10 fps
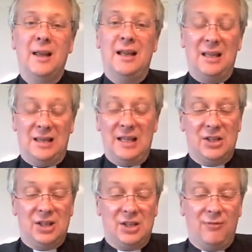And the thing
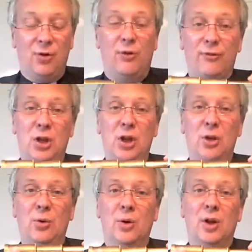is if your
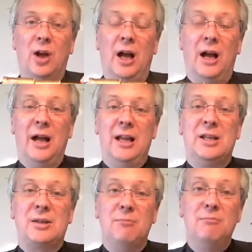view
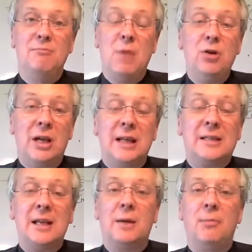is
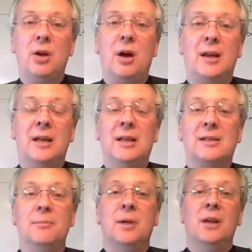modalistic
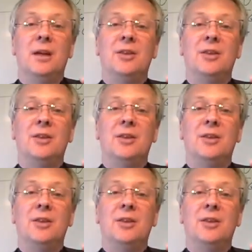monarchianism,